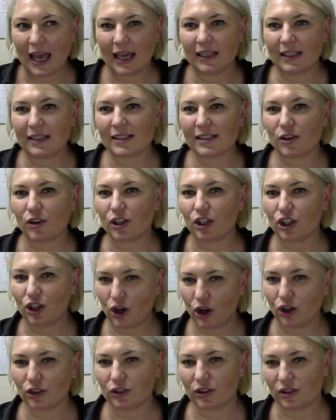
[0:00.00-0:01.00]
and it's got a
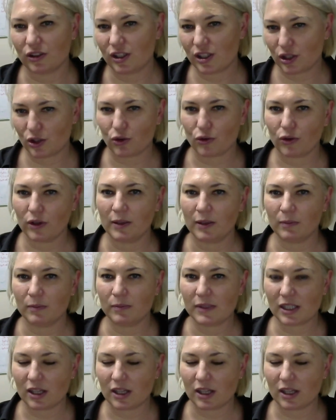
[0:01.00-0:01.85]
cotton scrim.